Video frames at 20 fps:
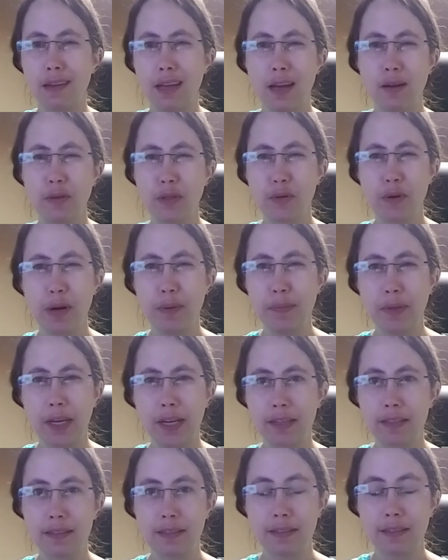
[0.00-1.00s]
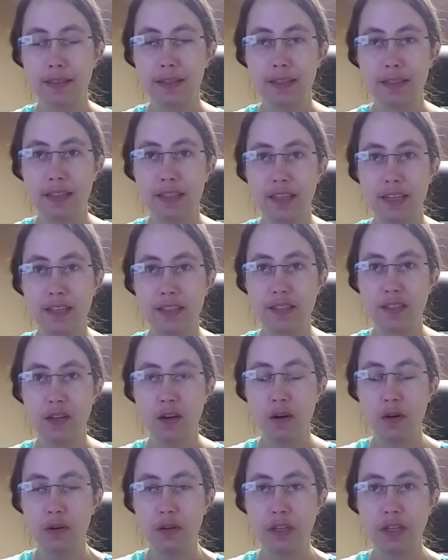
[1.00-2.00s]
I was rambling.
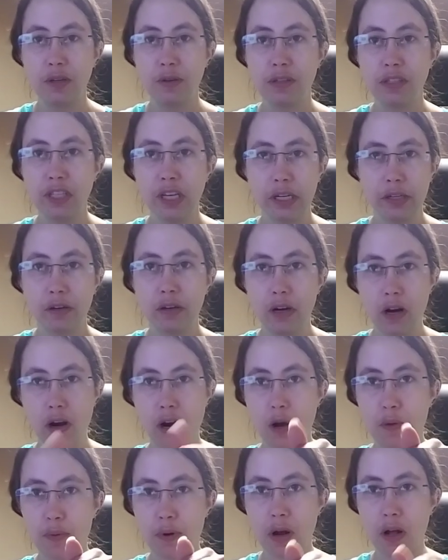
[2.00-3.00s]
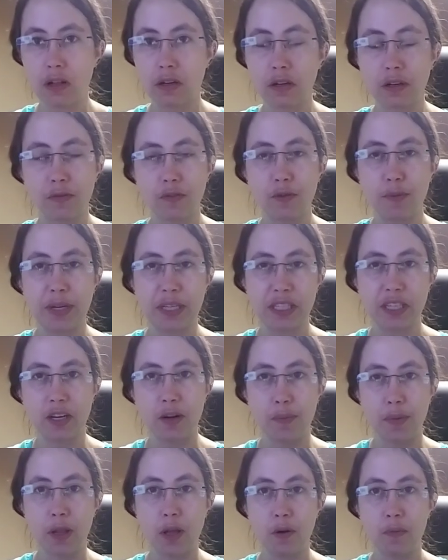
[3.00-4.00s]
So you can check her out. I'll put all her information
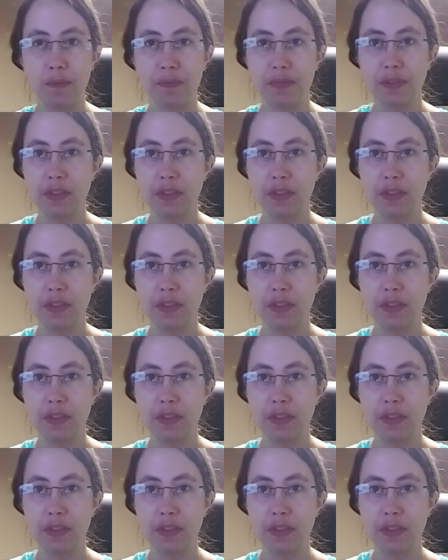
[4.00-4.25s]
down below.